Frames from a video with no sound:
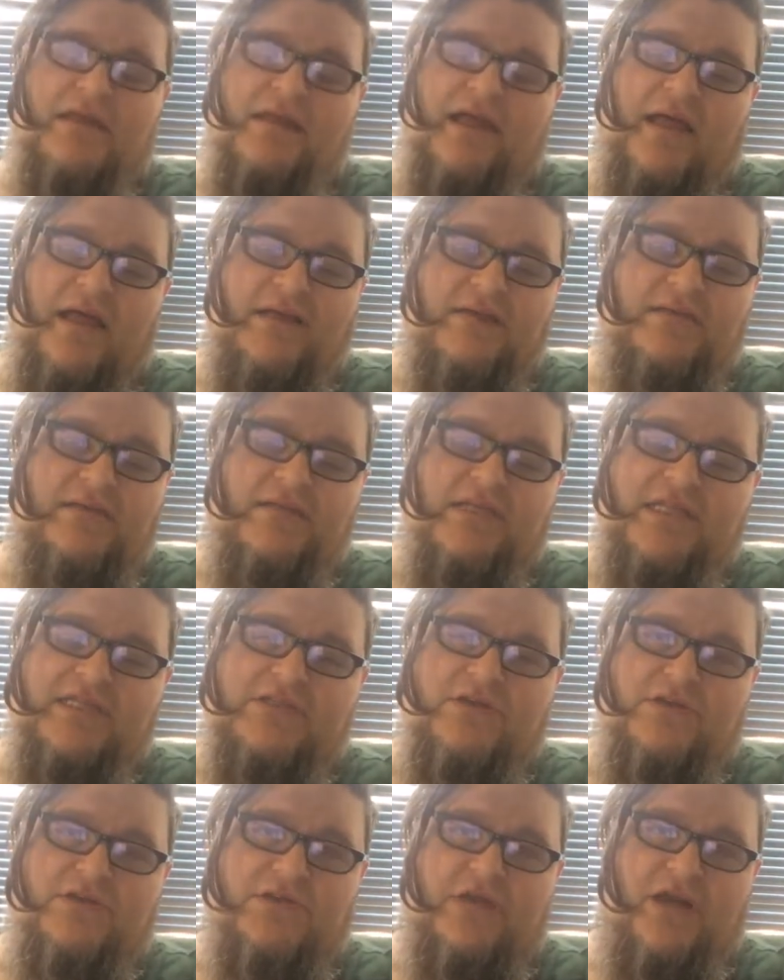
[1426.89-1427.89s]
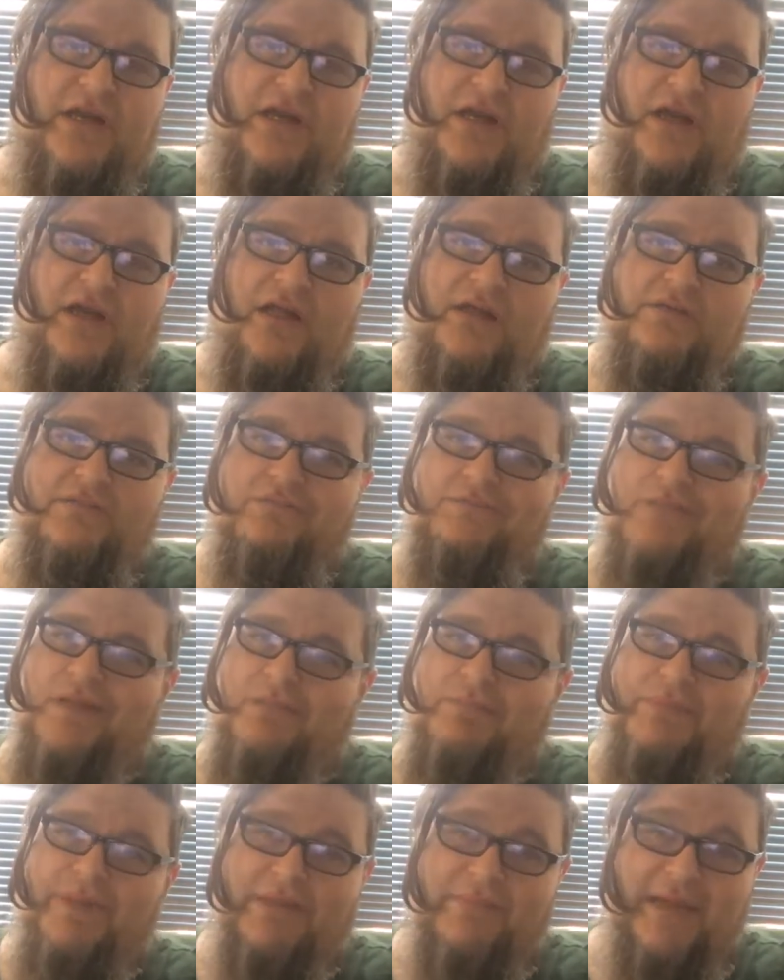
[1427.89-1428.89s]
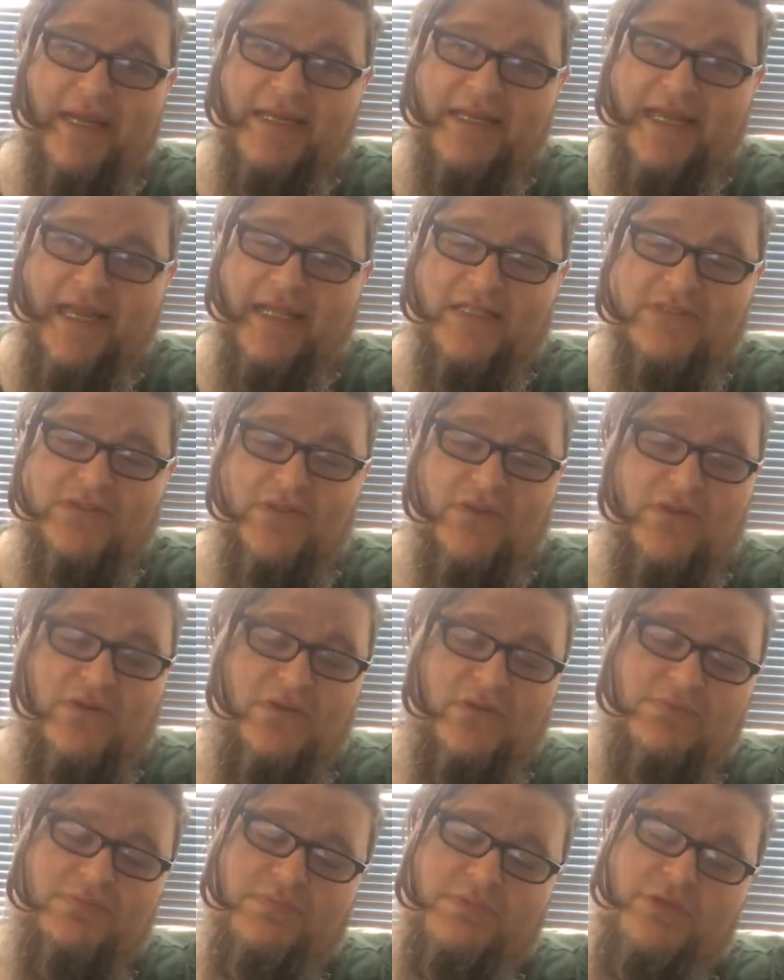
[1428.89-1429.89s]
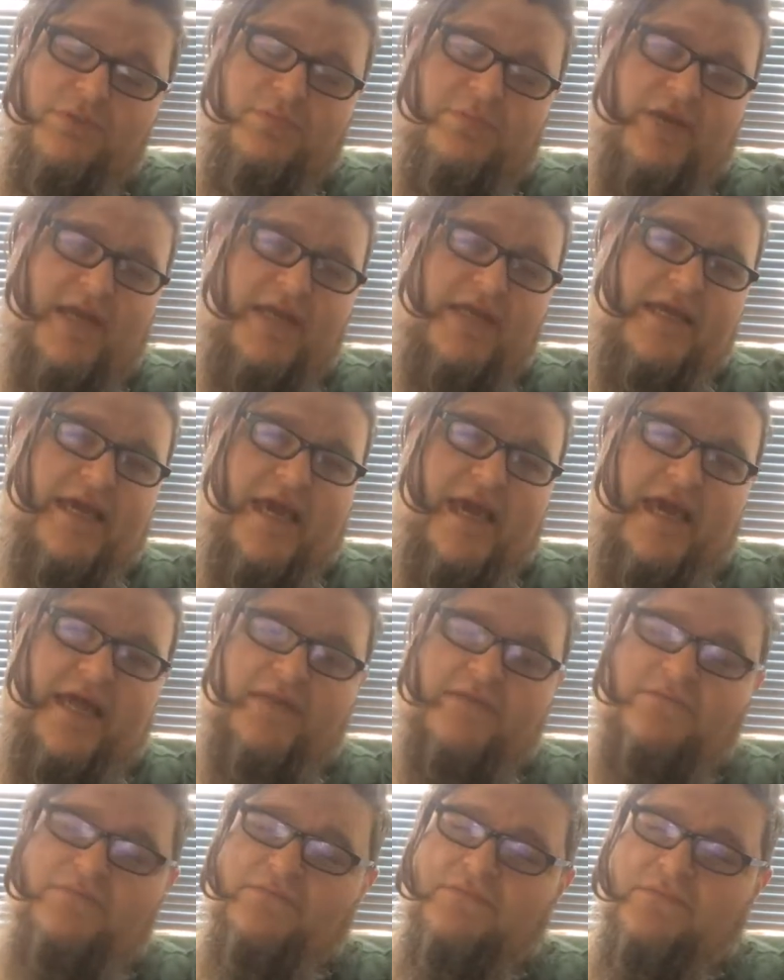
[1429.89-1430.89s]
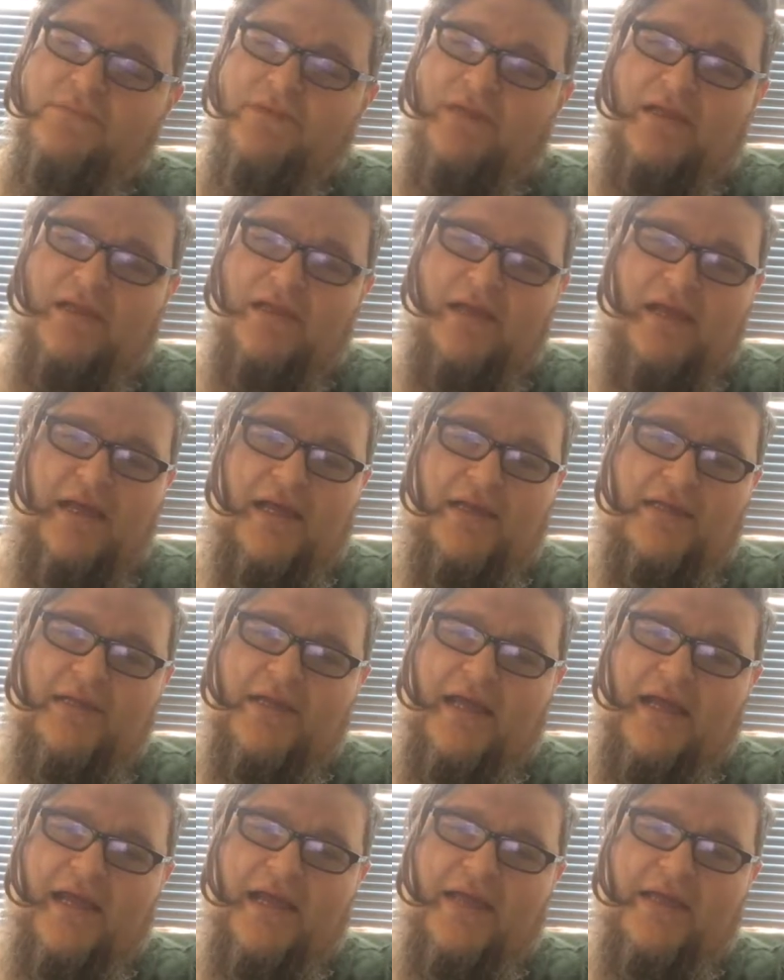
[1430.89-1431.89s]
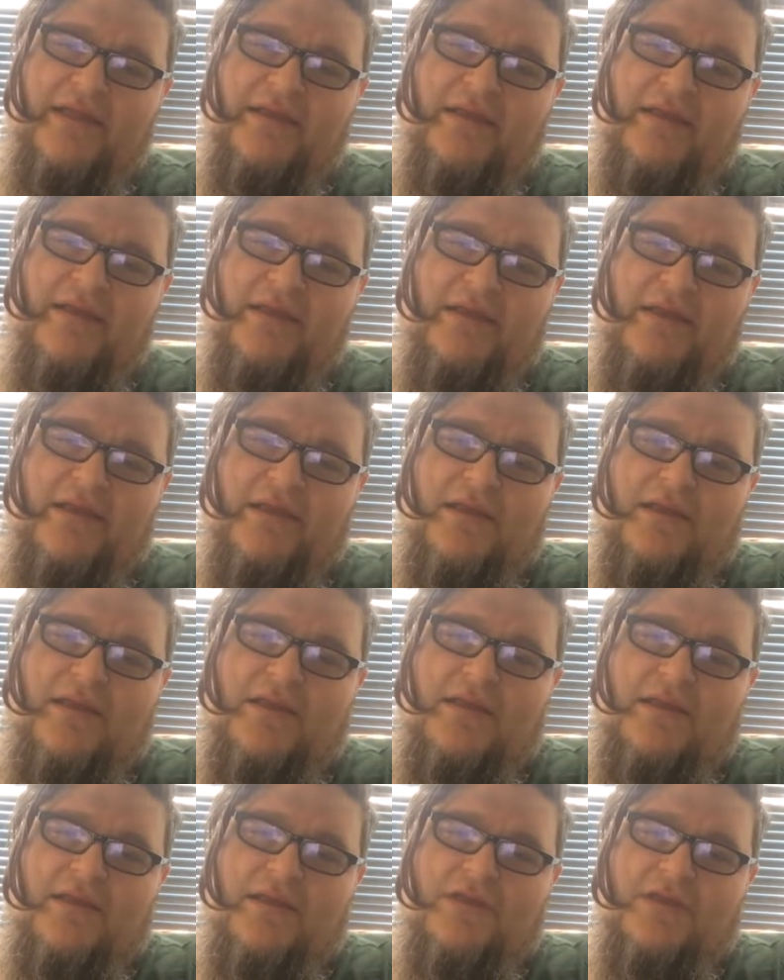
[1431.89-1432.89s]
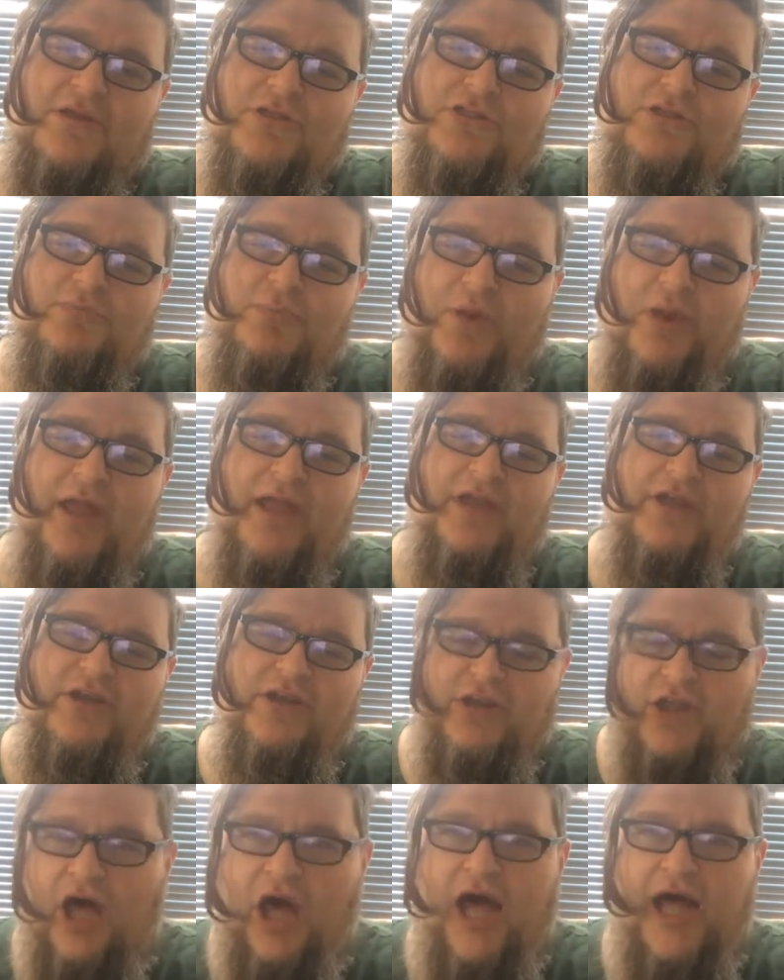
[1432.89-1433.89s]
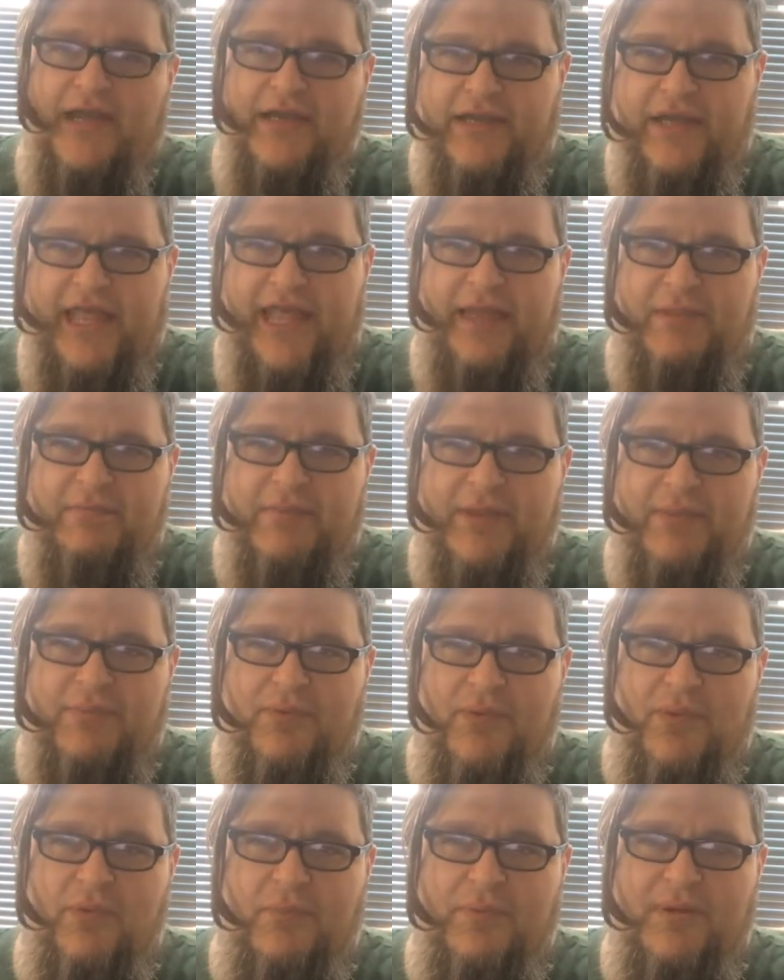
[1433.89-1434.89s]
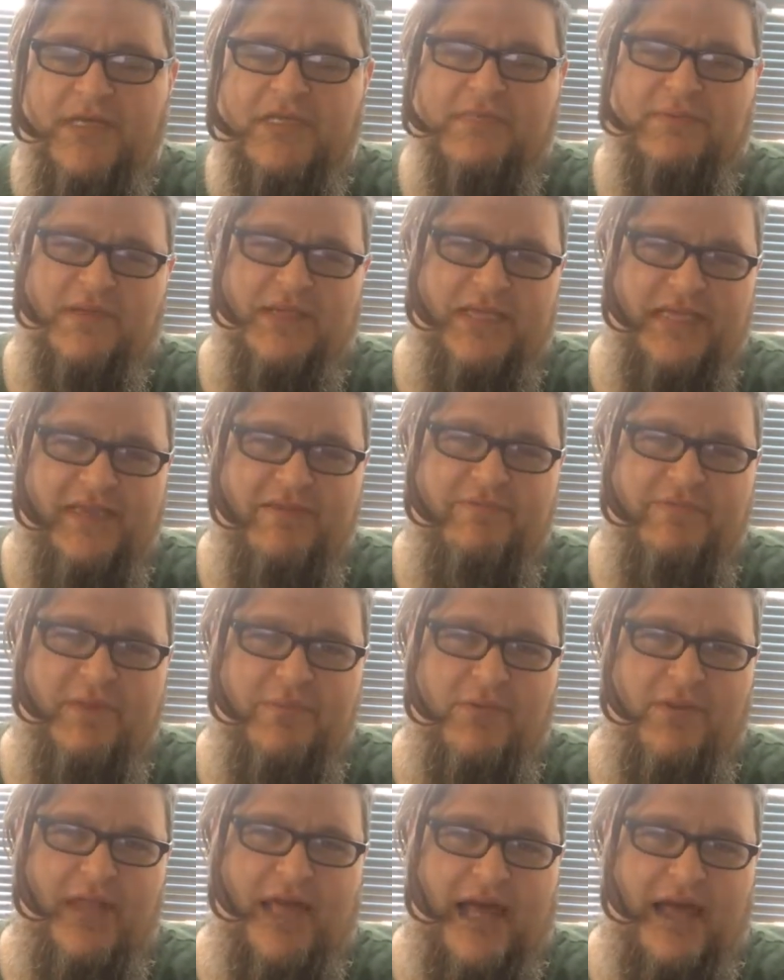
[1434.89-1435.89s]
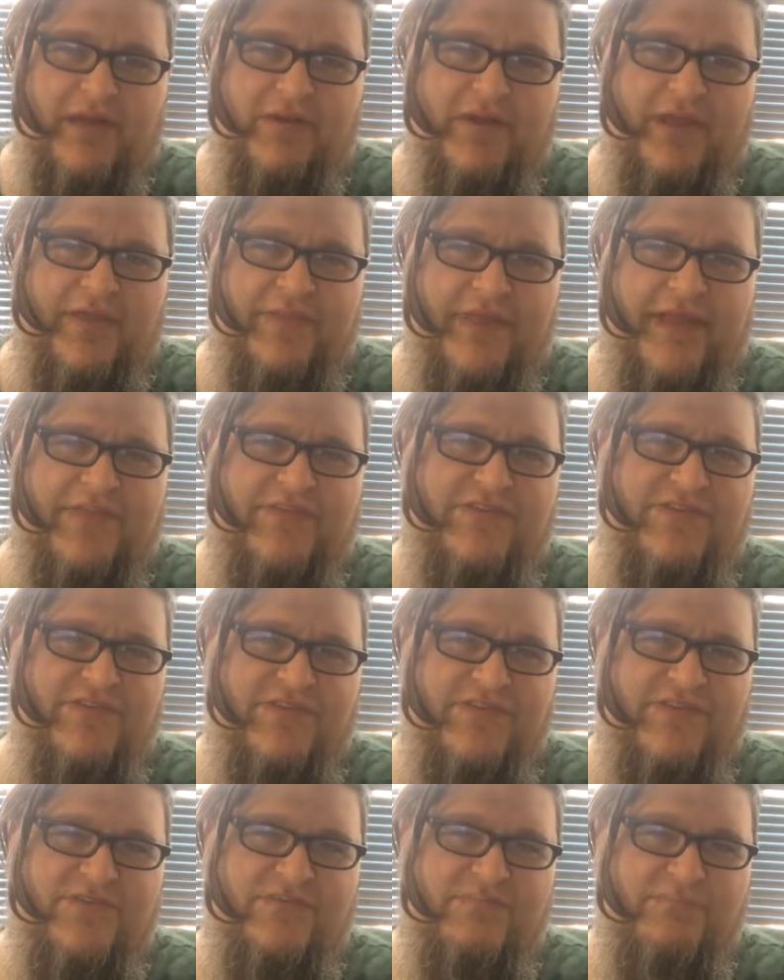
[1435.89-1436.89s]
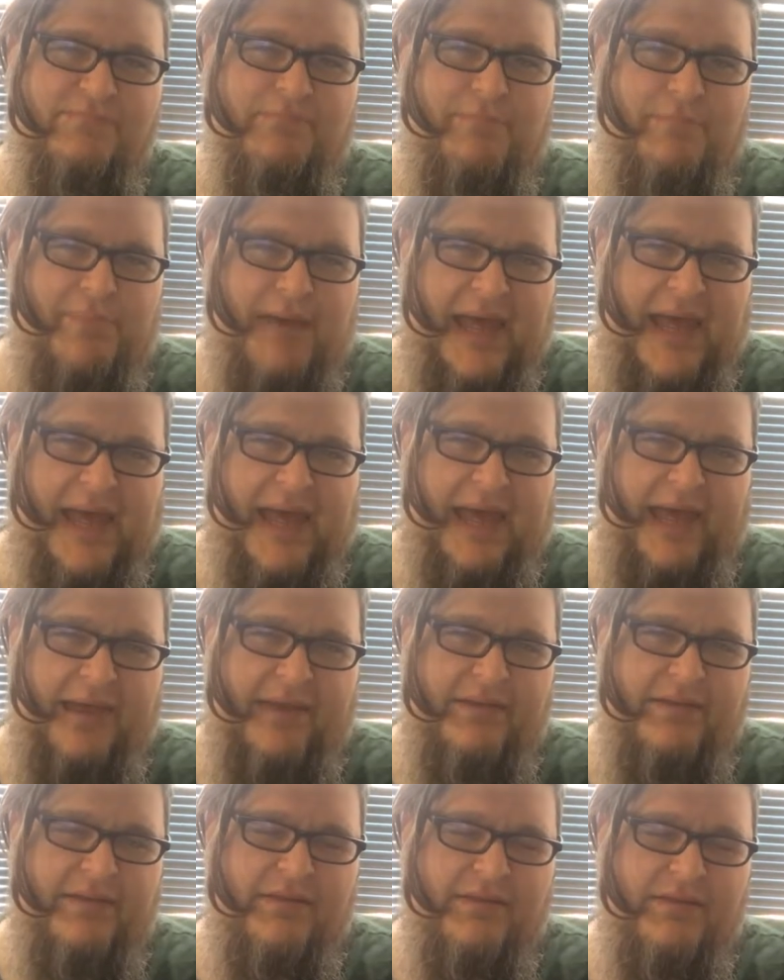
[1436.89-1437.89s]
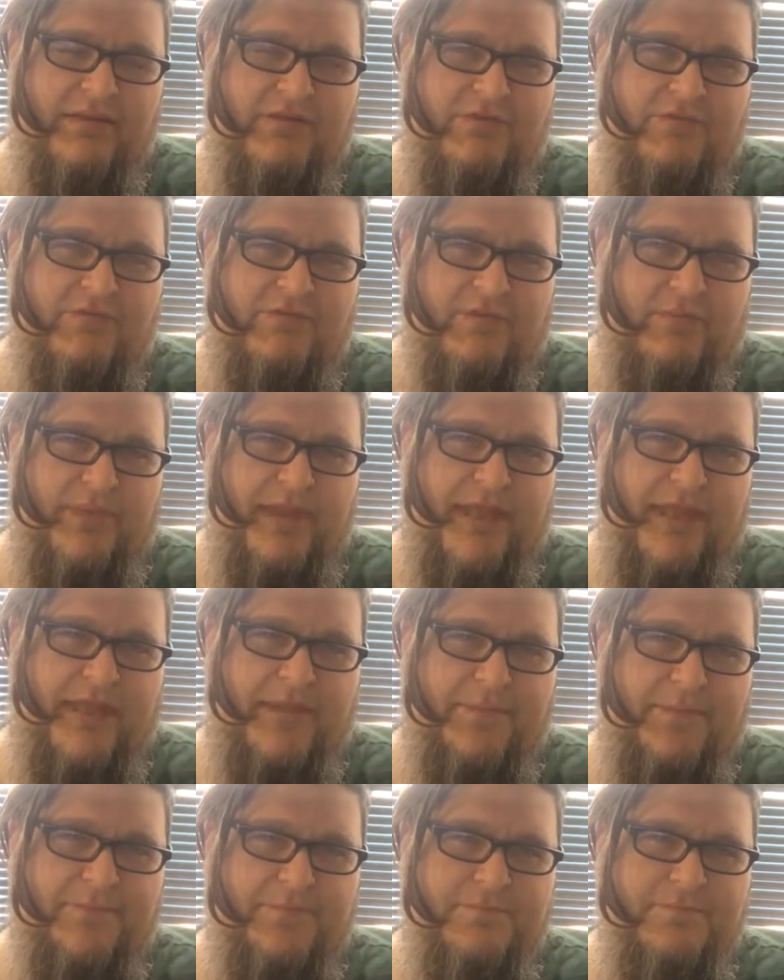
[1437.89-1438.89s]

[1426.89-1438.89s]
I the list goes on and on. A Big Mac Dan super rad cat. I I should probably not name people because I'm gonna leave people out, and that's just bad for me.